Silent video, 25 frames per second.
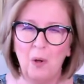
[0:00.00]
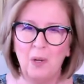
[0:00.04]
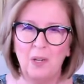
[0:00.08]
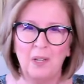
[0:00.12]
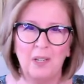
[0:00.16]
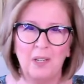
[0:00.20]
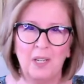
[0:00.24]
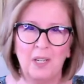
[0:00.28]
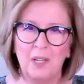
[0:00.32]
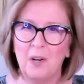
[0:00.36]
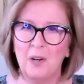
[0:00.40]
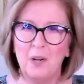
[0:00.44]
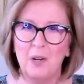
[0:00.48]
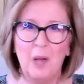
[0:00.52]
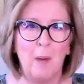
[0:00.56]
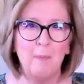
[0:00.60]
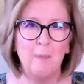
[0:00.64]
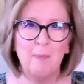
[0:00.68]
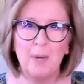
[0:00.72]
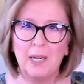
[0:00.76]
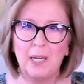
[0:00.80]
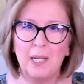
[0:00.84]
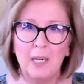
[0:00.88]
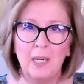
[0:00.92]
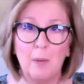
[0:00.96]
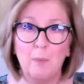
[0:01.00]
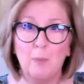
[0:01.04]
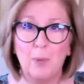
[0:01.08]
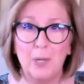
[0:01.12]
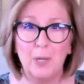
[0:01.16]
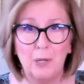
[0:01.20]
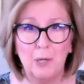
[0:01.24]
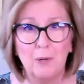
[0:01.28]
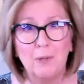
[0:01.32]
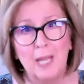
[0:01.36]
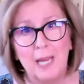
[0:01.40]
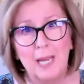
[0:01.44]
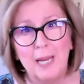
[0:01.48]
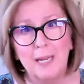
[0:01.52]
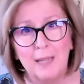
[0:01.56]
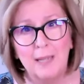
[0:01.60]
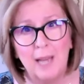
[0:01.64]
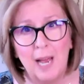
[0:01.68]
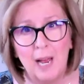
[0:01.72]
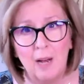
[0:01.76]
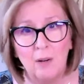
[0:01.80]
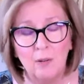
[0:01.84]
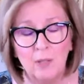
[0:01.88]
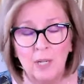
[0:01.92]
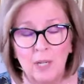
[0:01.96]
you know, not picking up what you're laying
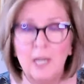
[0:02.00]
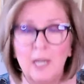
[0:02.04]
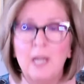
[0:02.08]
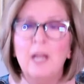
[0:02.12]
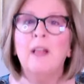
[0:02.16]
down,